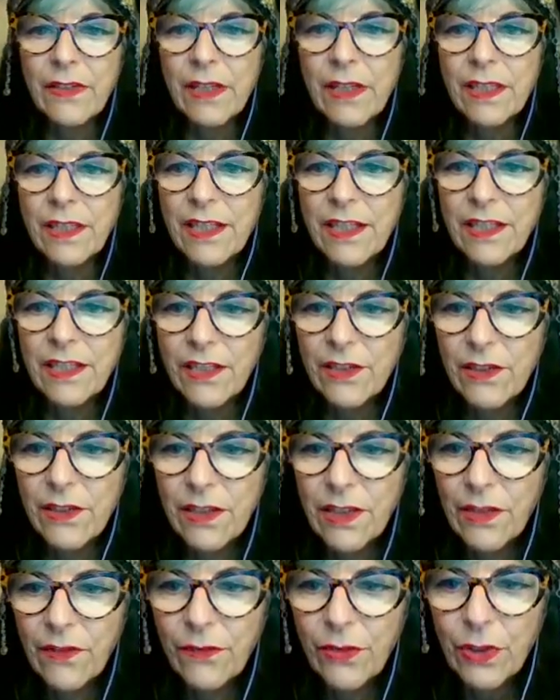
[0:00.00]
I need
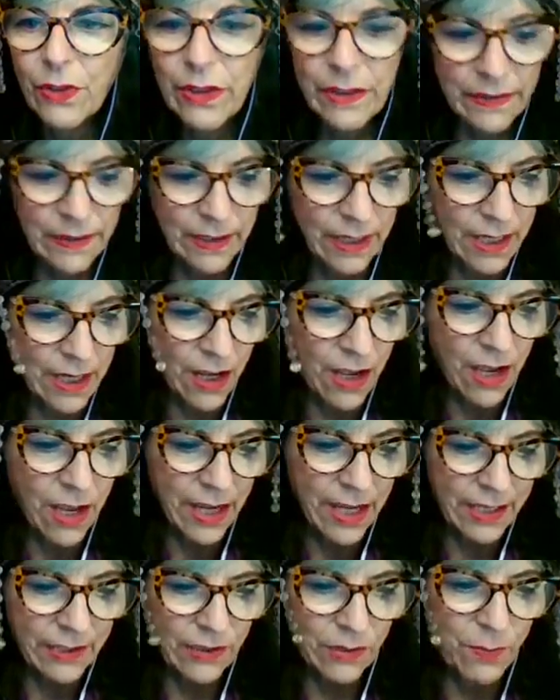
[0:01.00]
you to say
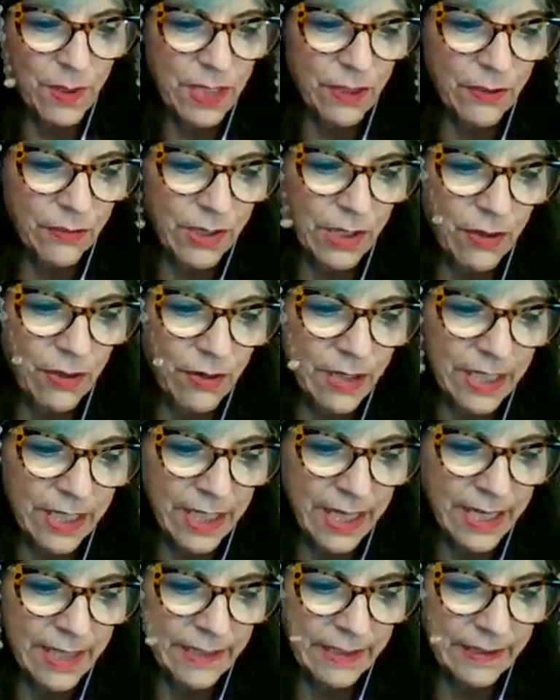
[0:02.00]
hi to me out there. I
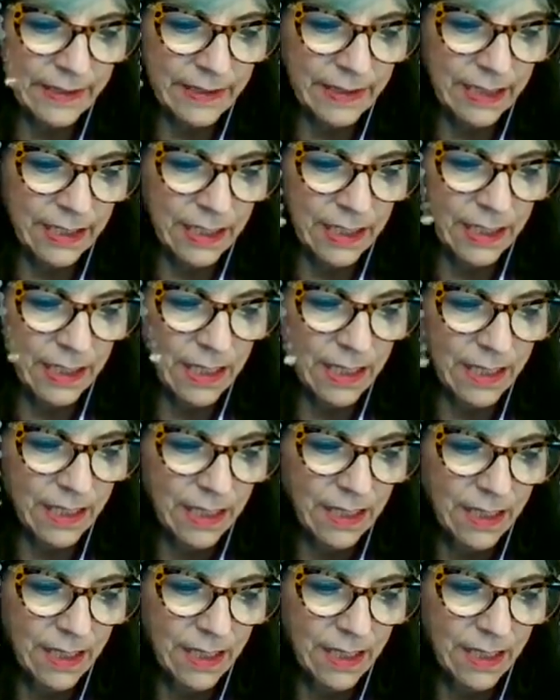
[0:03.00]
can't see.